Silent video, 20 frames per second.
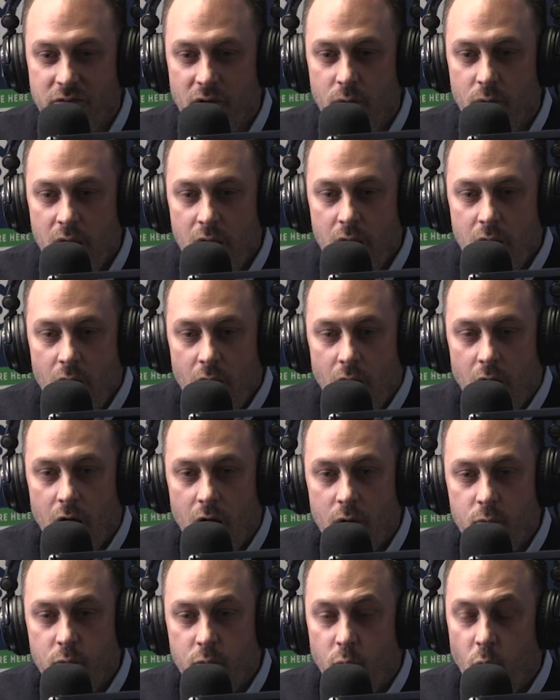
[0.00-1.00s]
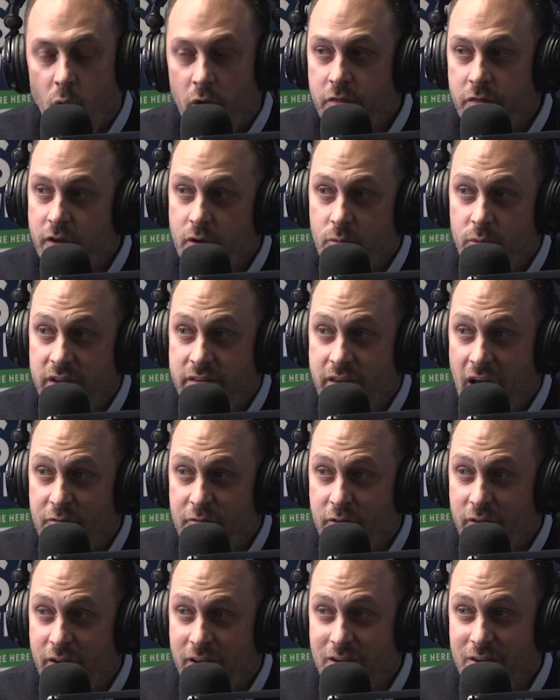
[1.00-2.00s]
So one thing we
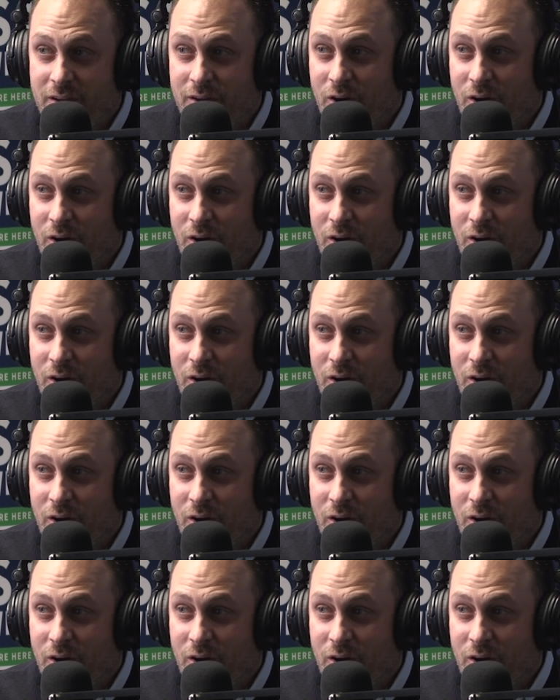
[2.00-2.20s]
definitely,